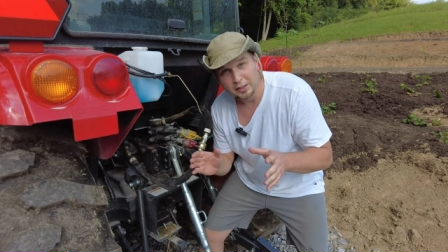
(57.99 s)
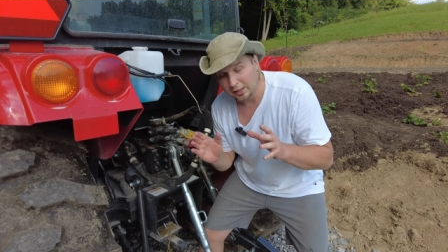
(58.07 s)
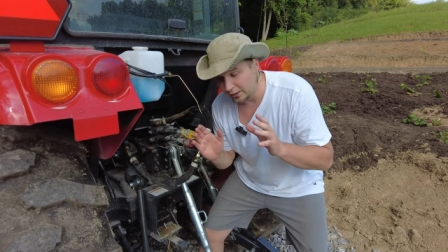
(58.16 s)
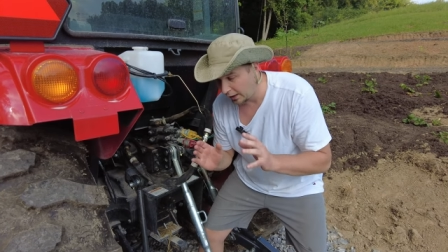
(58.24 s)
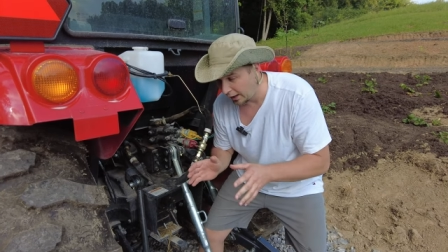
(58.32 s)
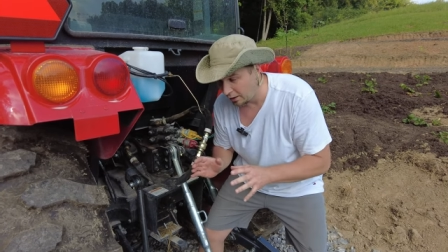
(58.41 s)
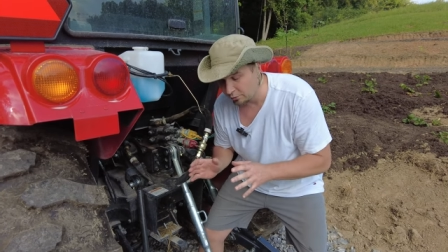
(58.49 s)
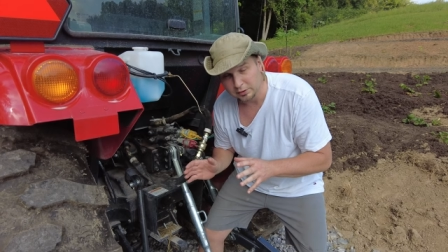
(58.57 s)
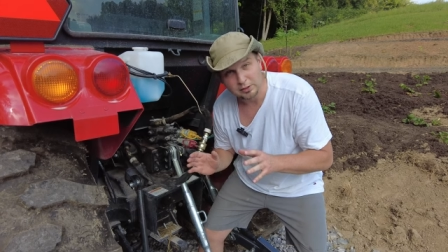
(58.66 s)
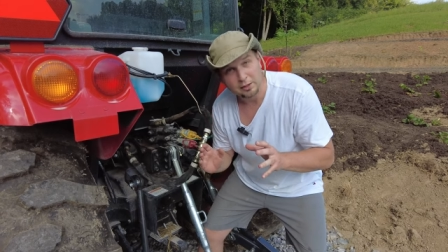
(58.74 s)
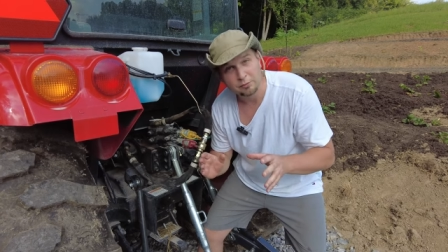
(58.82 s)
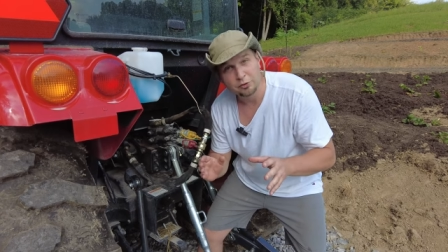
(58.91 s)
and how
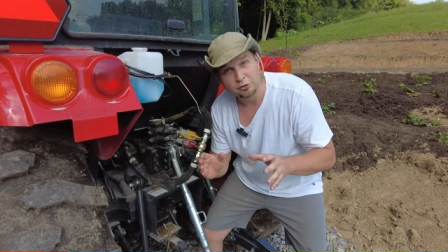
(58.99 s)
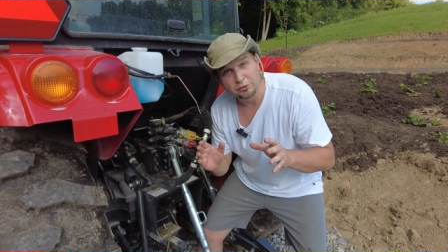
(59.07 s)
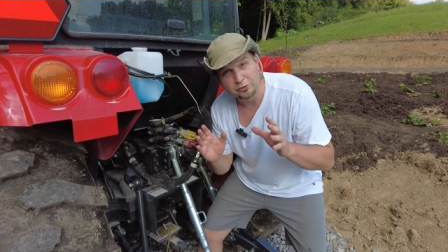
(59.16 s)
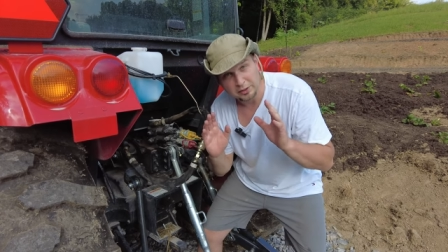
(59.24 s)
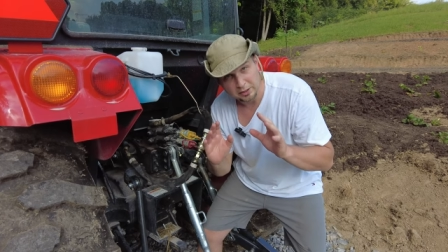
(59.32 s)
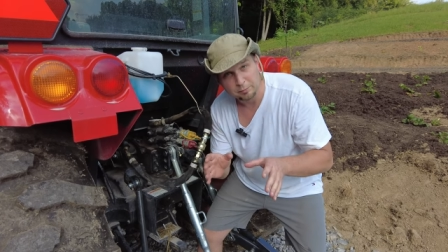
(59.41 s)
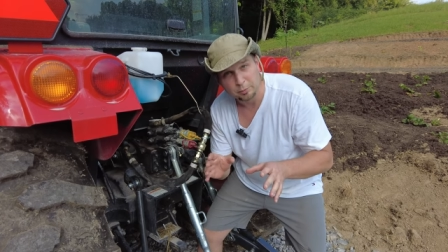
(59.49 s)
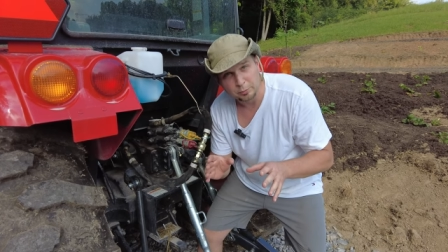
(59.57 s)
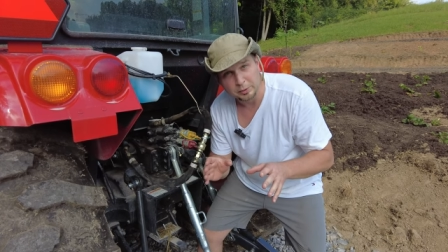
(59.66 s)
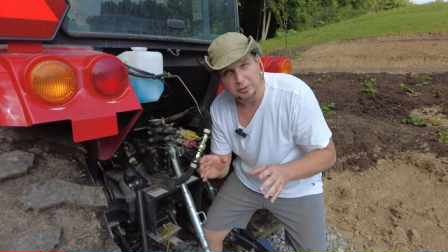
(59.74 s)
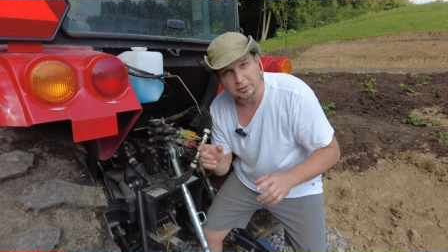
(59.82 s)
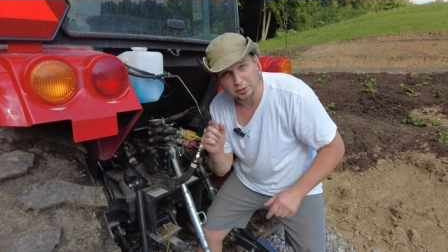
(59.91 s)
it leverages the
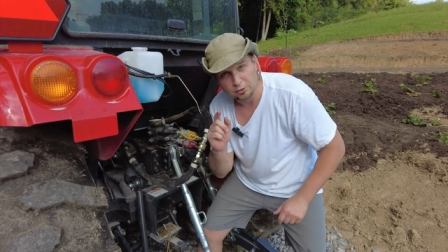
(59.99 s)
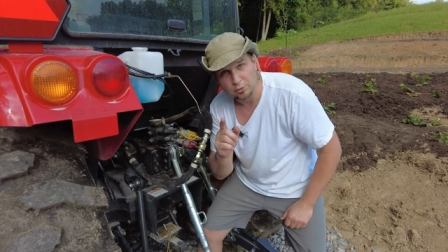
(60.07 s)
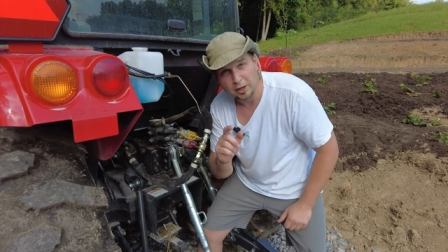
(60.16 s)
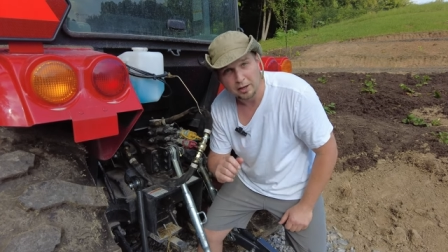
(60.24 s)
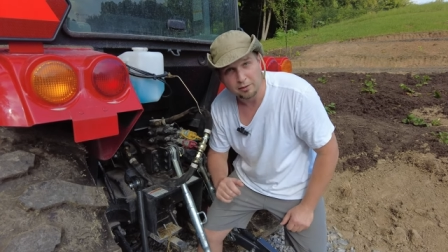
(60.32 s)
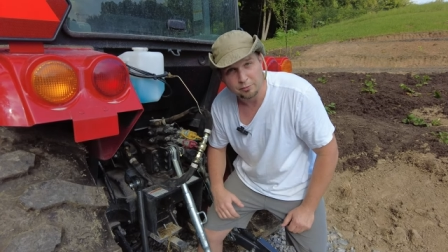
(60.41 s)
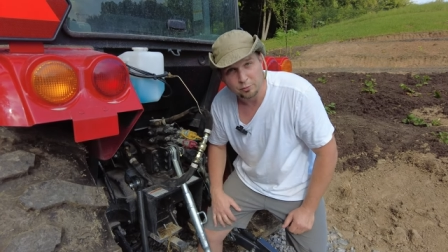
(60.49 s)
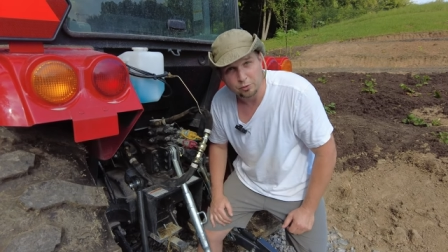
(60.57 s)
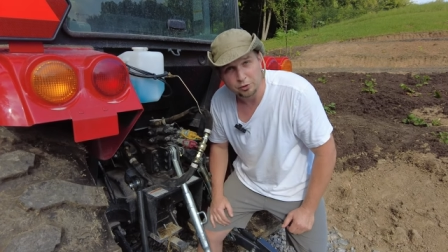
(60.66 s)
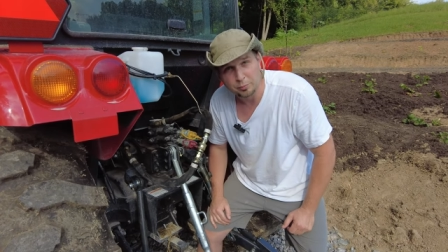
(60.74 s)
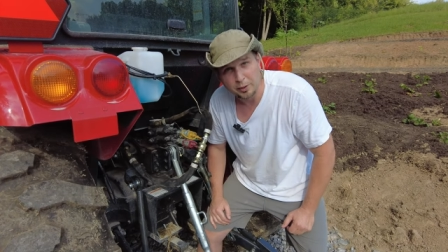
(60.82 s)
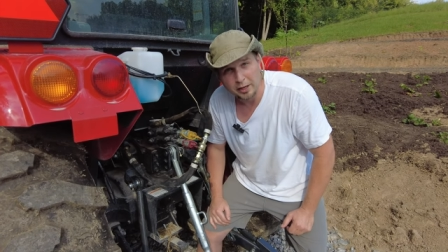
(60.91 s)
implement that you have
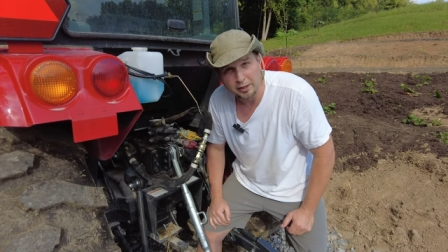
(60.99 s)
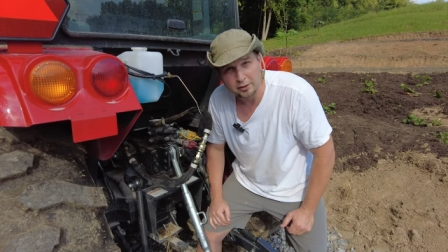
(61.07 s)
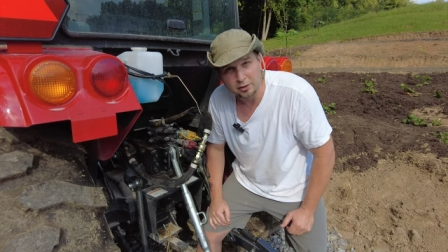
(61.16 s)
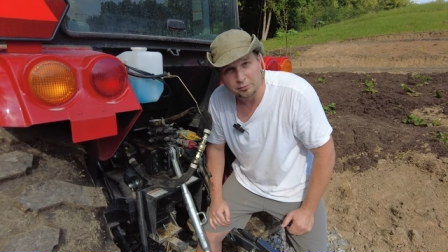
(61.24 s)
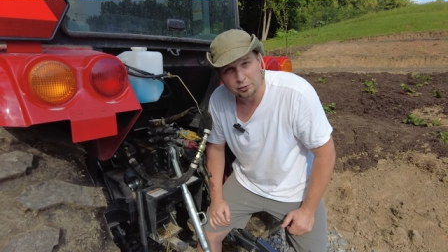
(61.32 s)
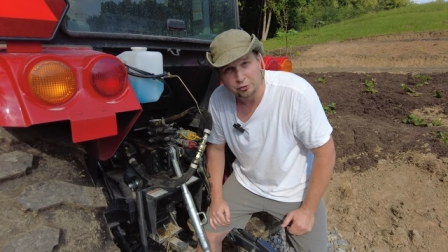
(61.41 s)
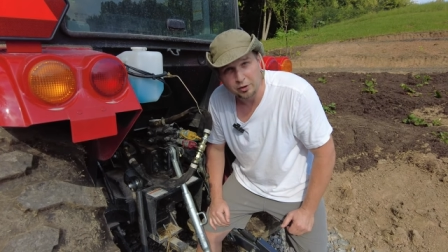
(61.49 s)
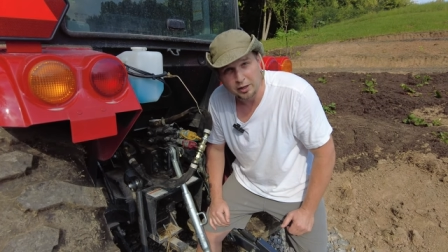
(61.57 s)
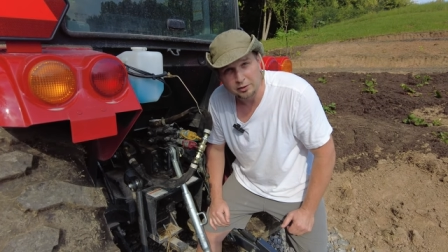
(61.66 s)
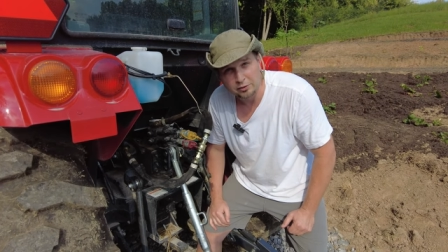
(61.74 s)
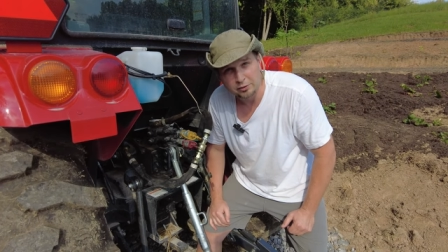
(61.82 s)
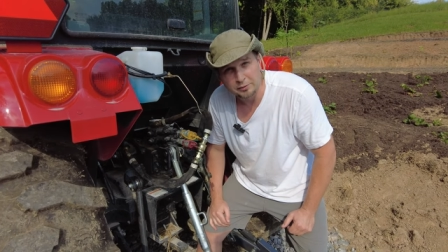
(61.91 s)
on the back of your
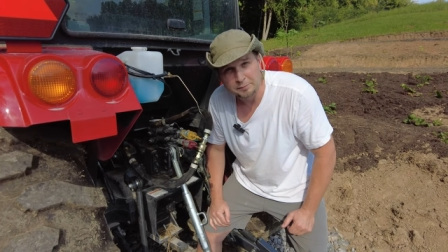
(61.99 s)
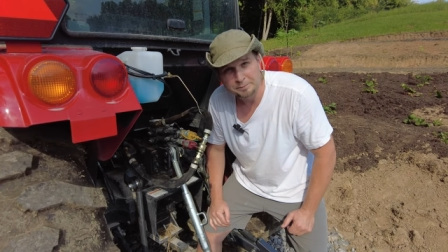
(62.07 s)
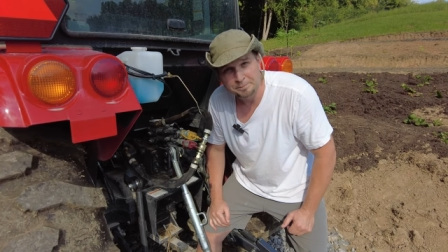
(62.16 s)
tractor.